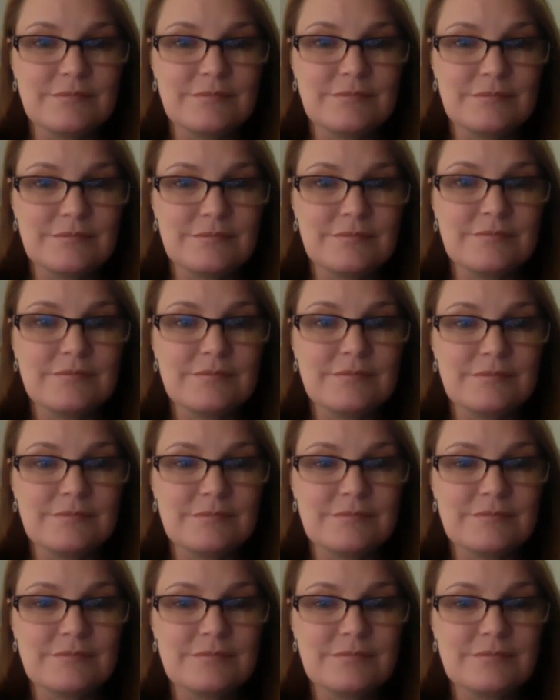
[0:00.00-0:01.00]

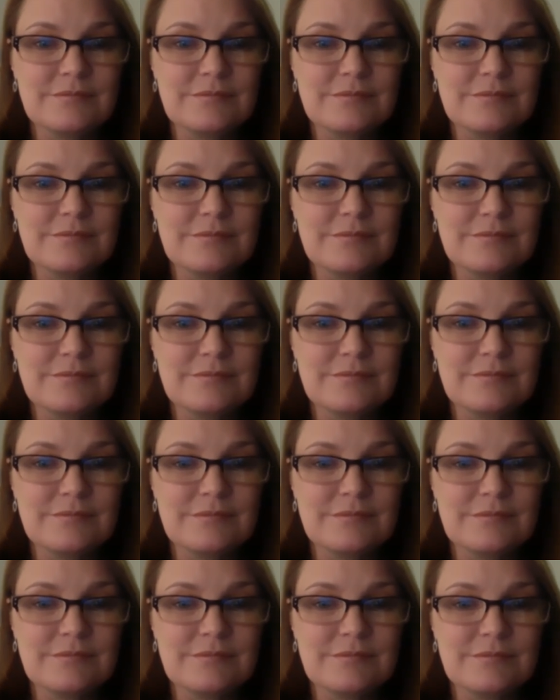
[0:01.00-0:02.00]

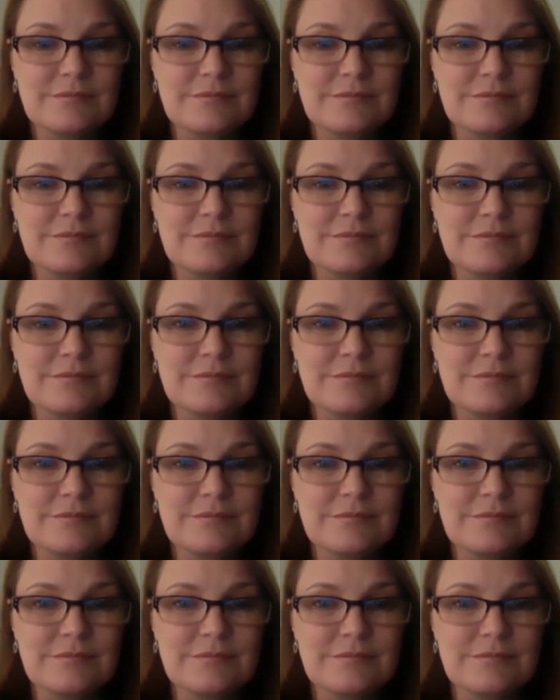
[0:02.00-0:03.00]

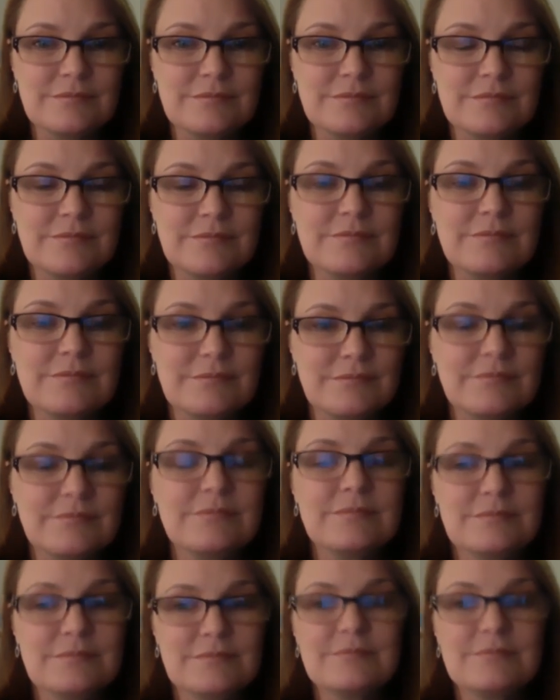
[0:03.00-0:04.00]

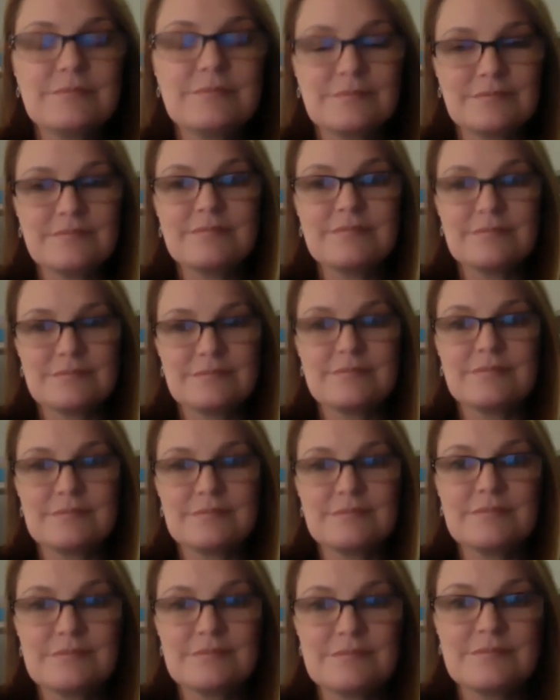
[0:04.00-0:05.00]

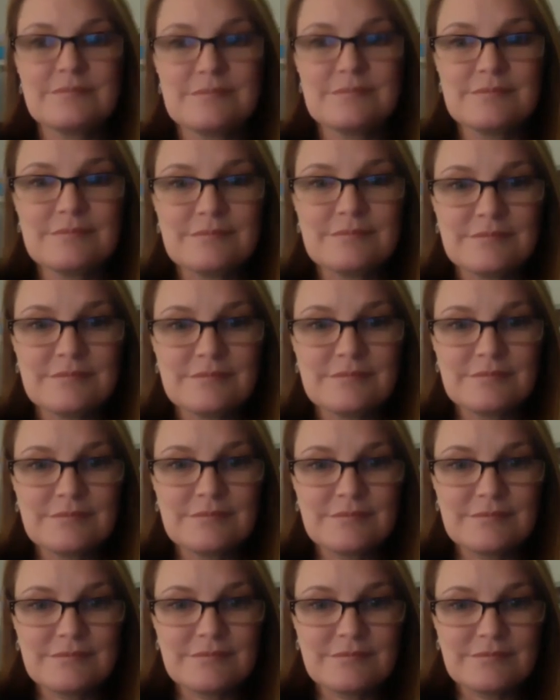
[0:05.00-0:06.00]

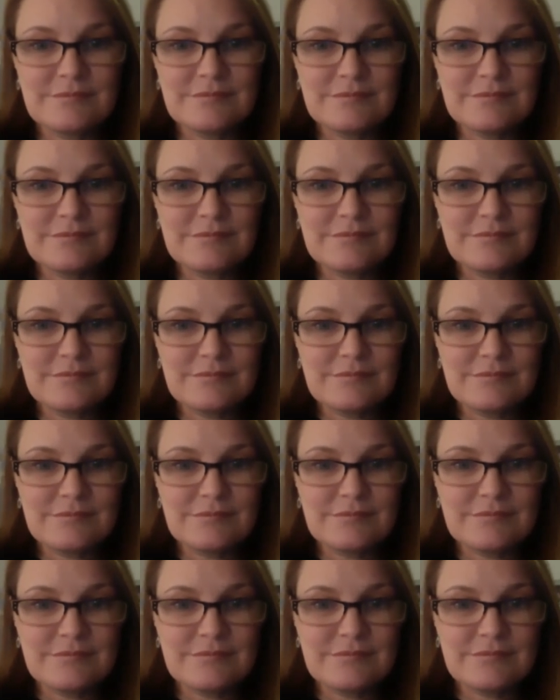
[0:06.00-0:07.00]

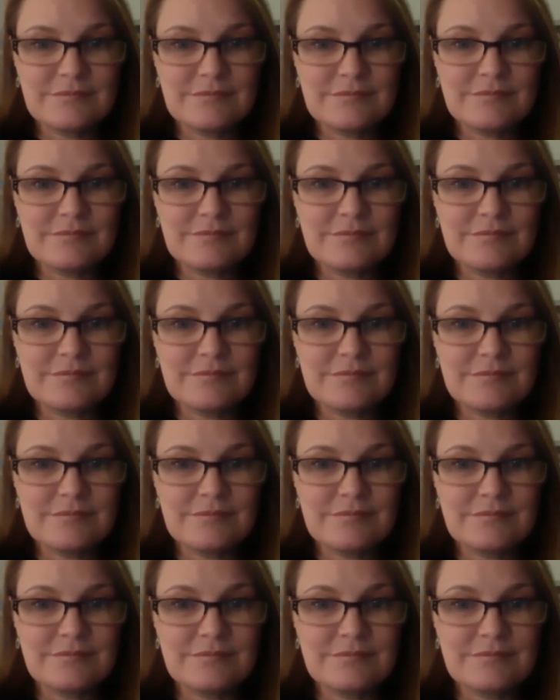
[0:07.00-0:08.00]
This person isn't speaking.